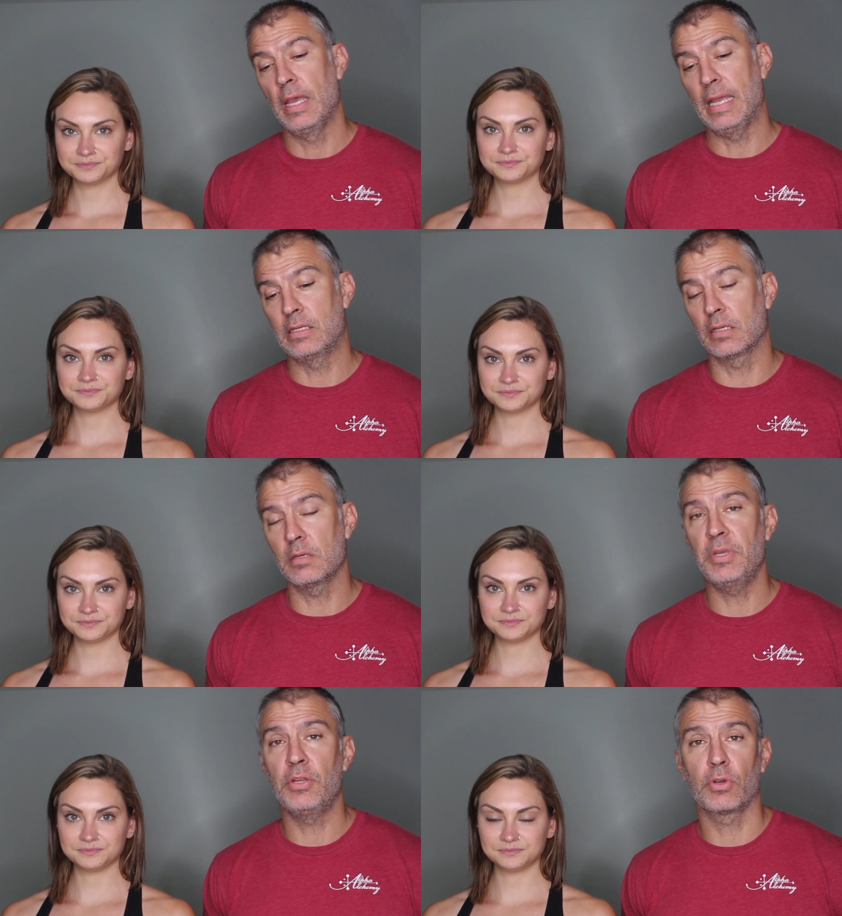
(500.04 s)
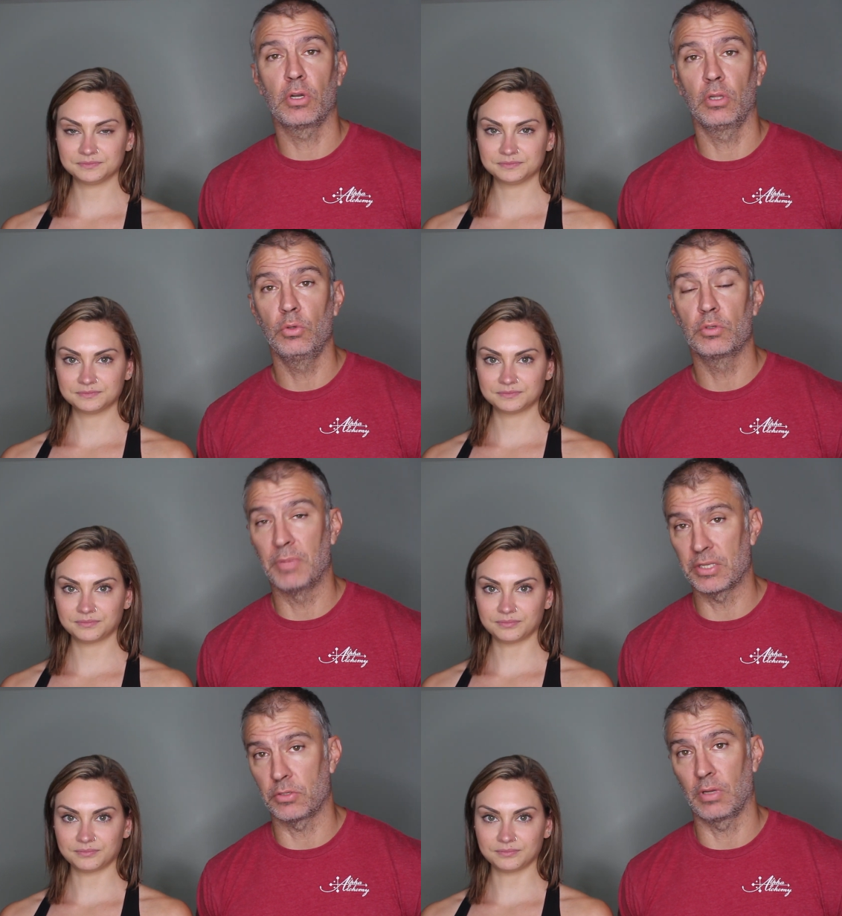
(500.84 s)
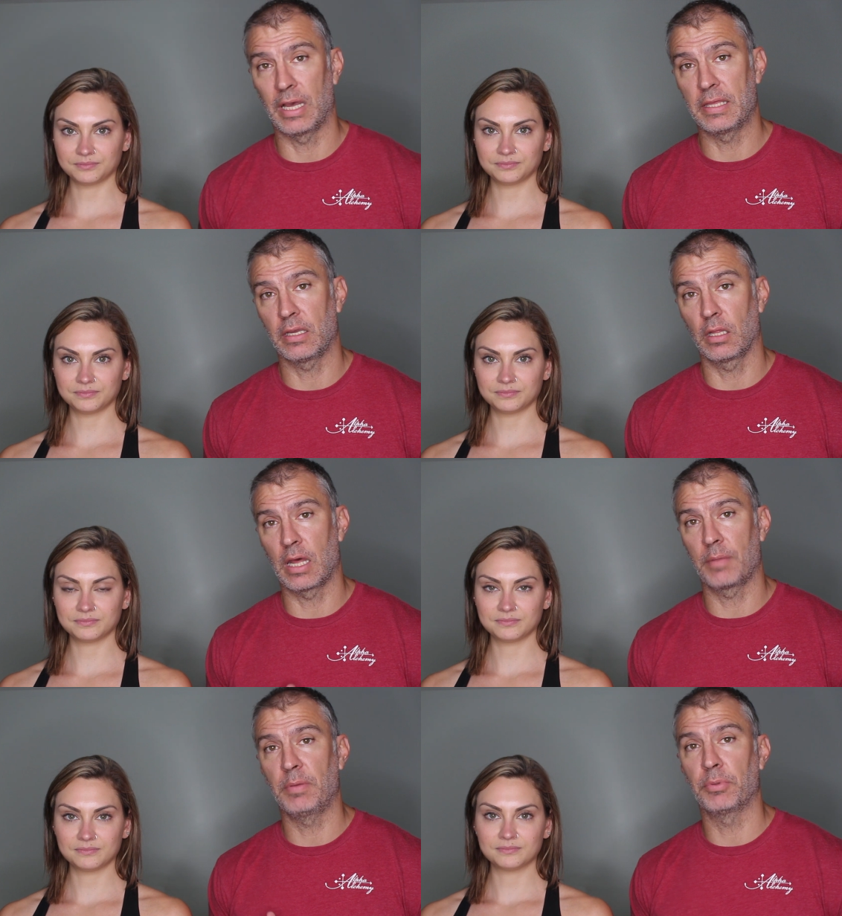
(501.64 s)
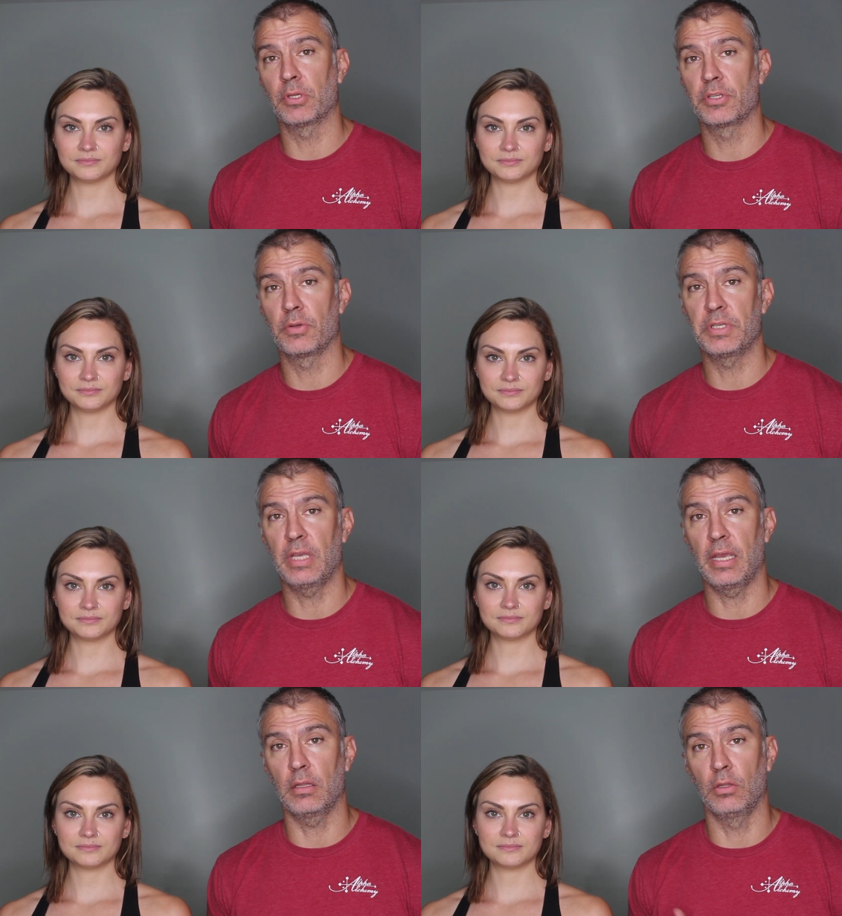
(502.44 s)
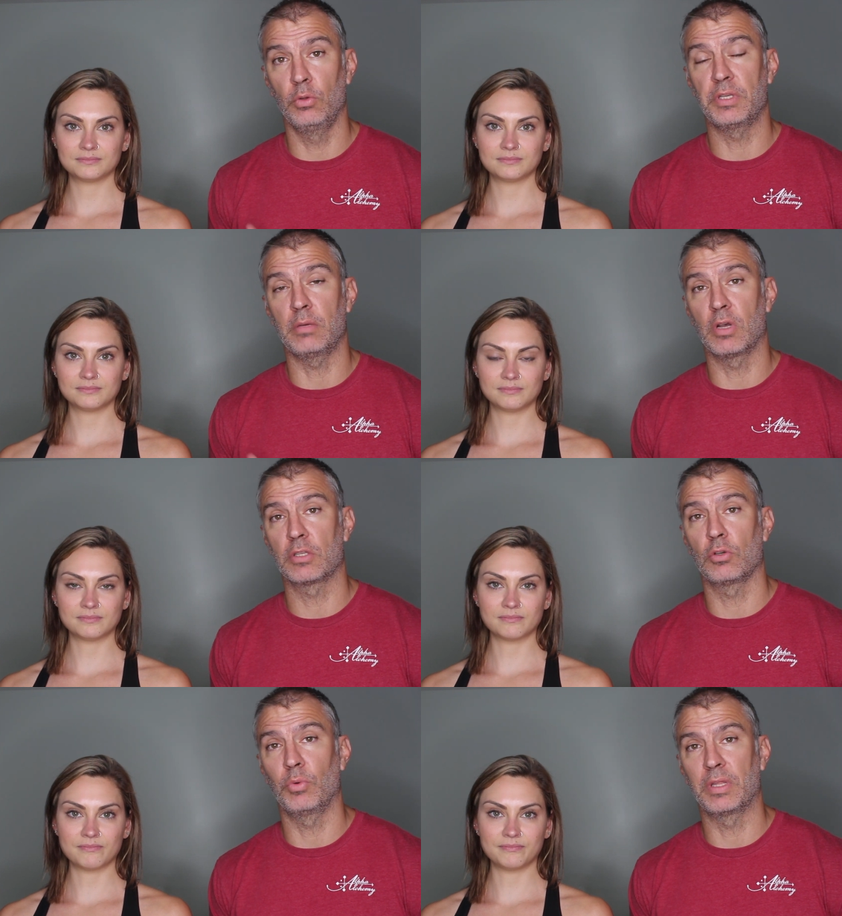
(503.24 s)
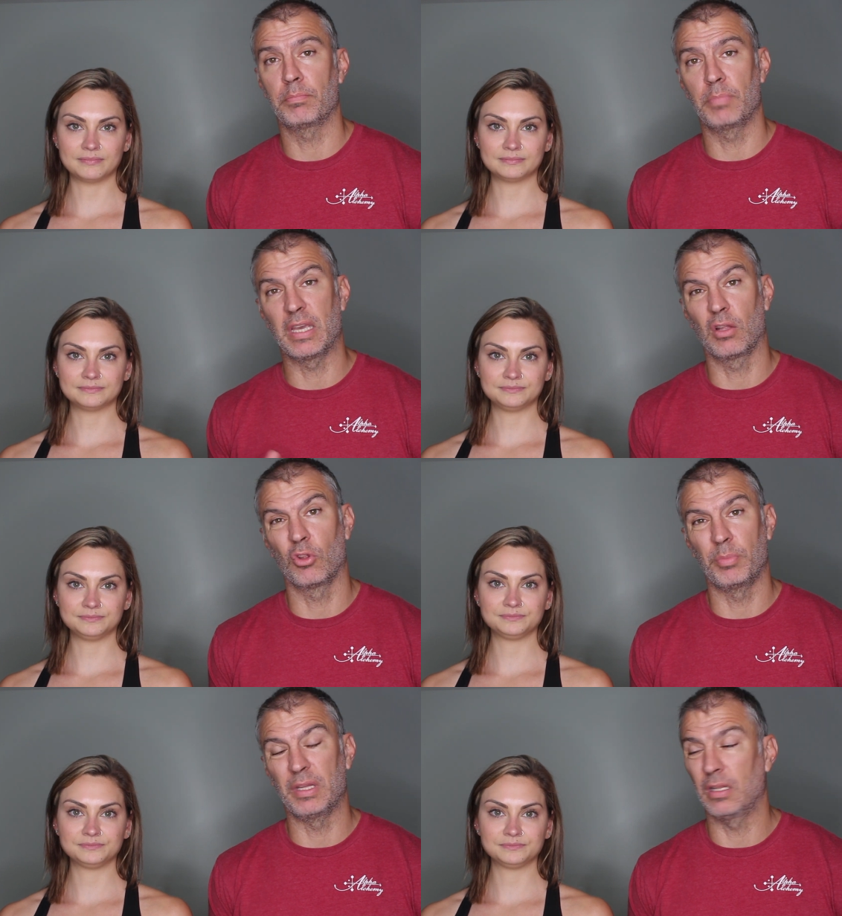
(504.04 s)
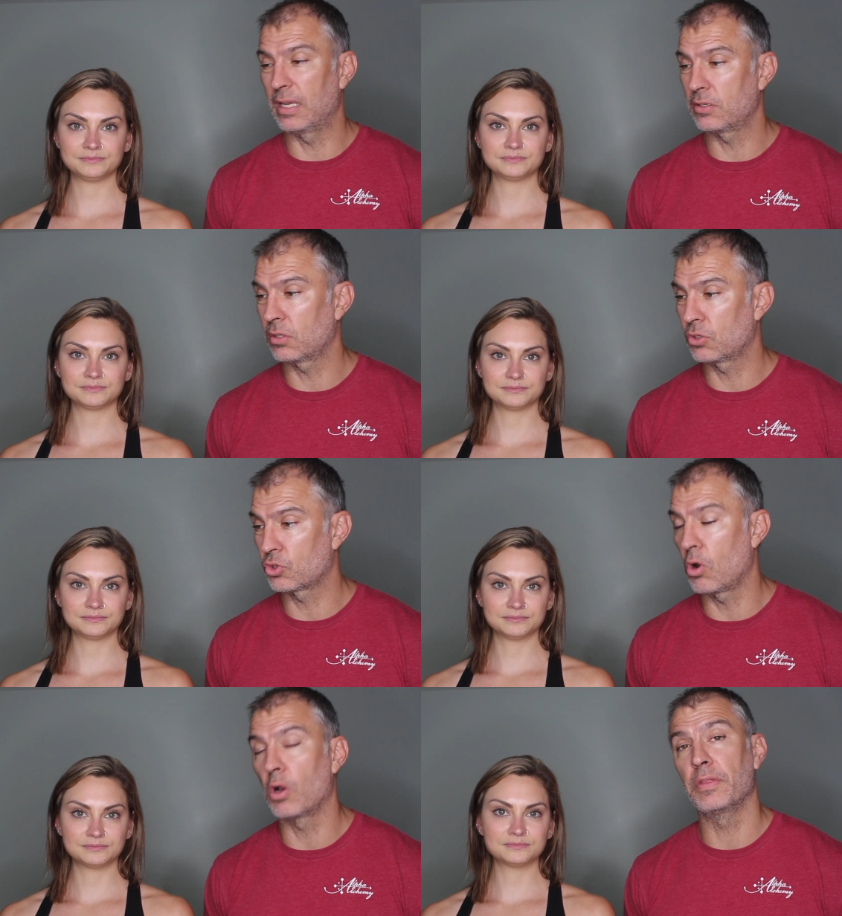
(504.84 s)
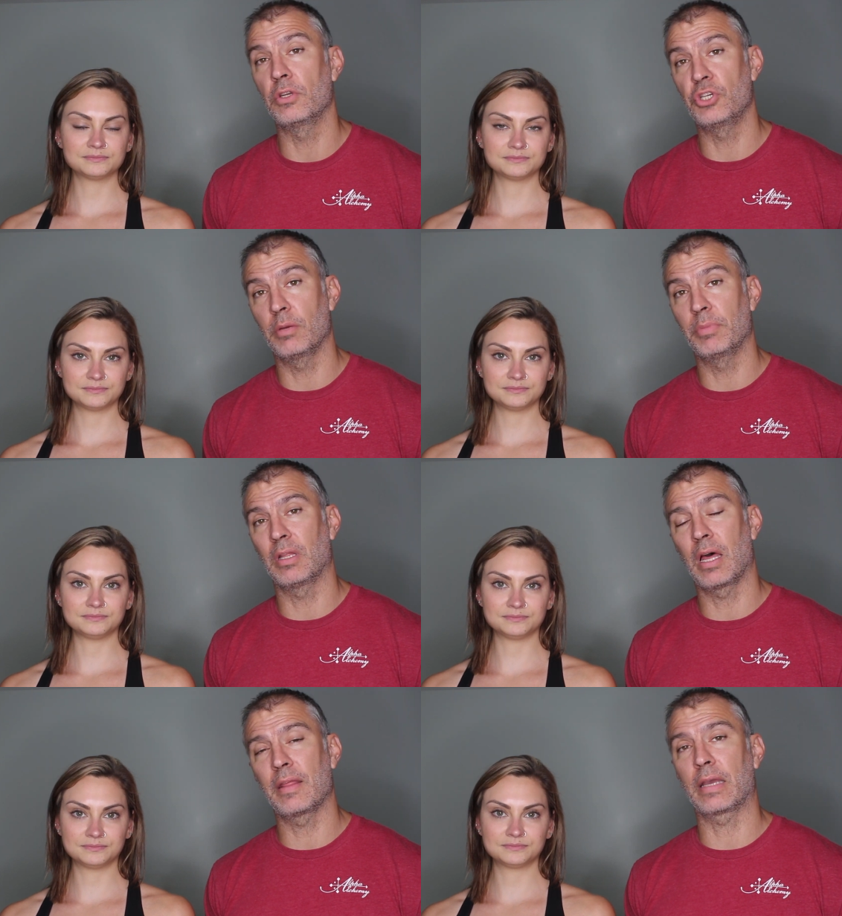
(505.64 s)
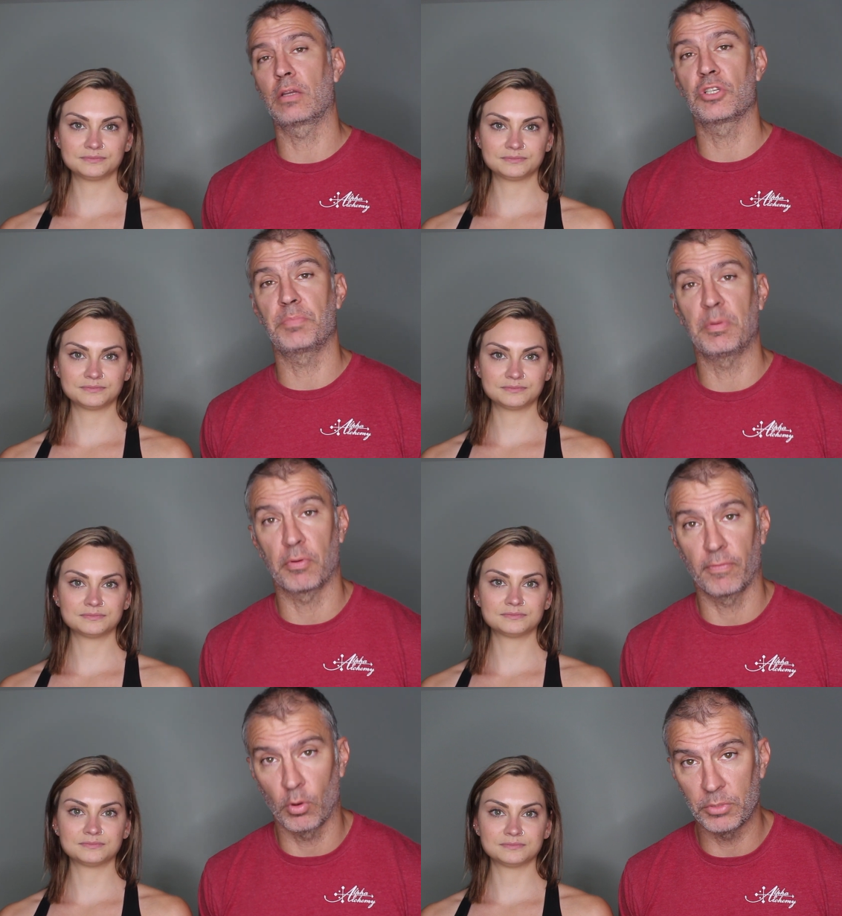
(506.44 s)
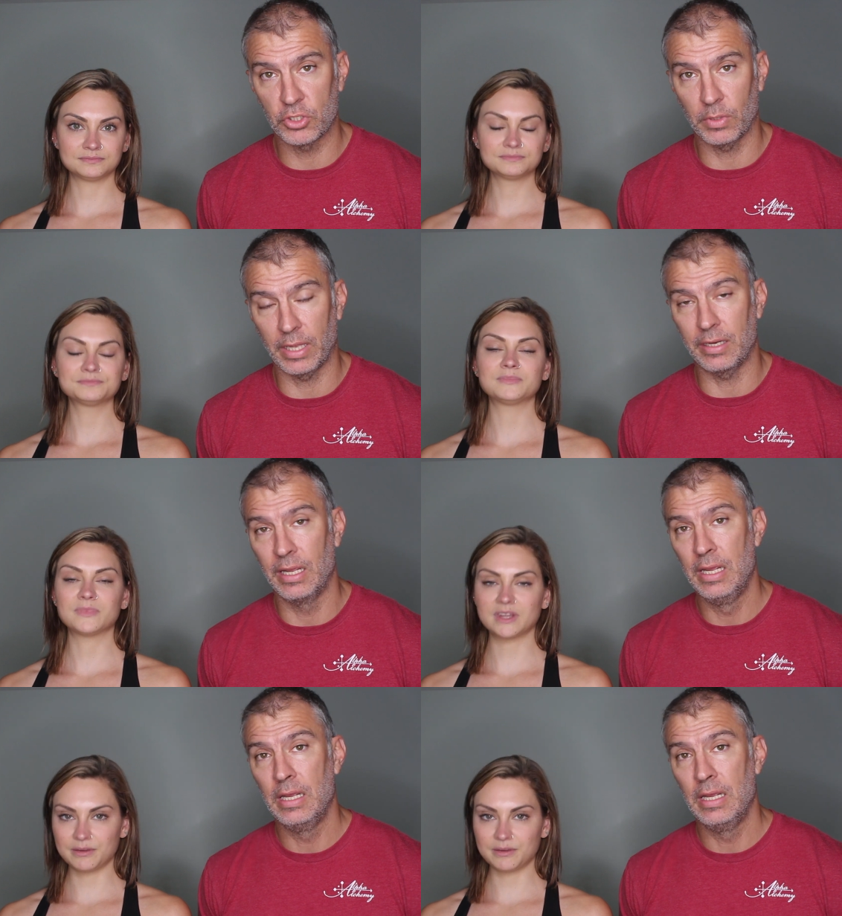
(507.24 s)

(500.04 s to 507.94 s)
Speaker 1: it doesn't mean you're going to lose muscle. I think a lot of people associate losing muscle with being a little bit less strong in the gym, but a lot of that can just be performance related.